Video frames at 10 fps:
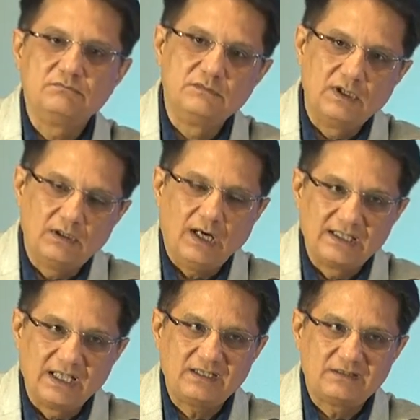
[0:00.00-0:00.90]
The
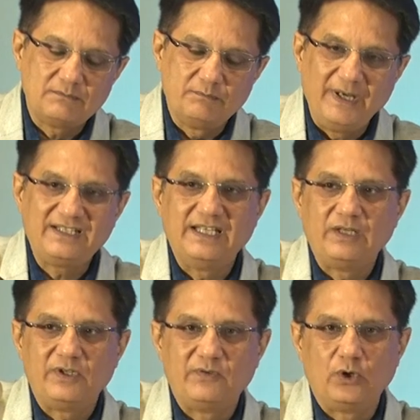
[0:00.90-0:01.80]
other big thing
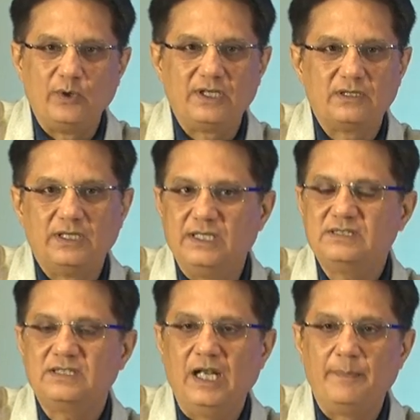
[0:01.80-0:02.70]
which we're doing
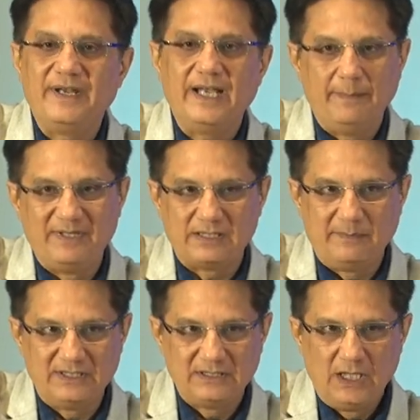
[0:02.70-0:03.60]
is helping
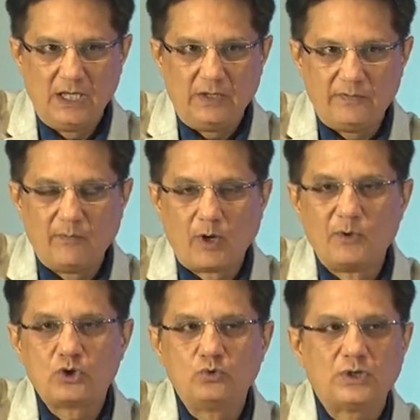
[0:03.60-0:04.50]
MSMEs. We have
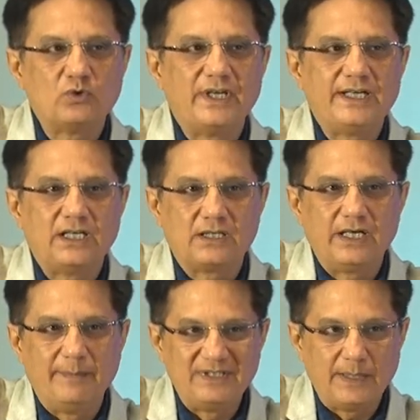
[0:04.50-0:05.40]
almost 2,800
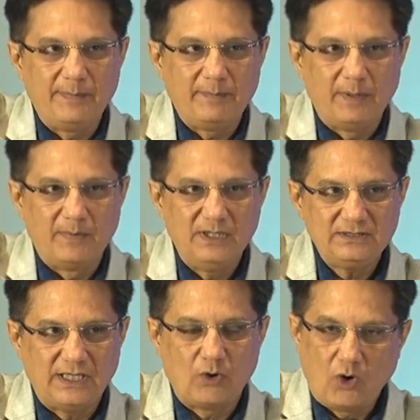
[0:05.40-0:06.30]
MSME members,
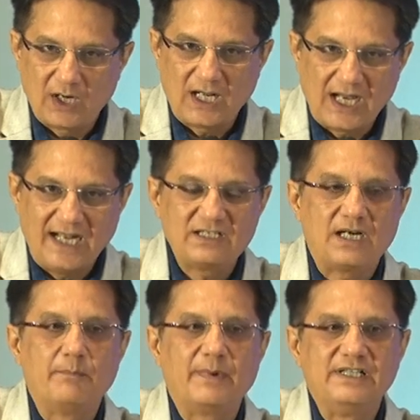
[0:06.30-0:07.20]
and all our large
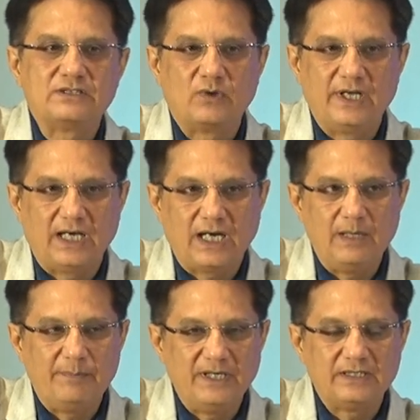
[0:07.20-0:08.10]
companies today are
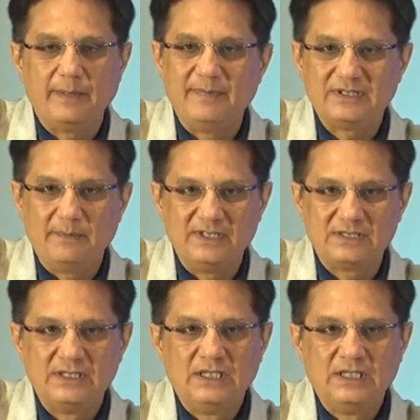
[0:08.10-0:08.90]
helping the MSMEs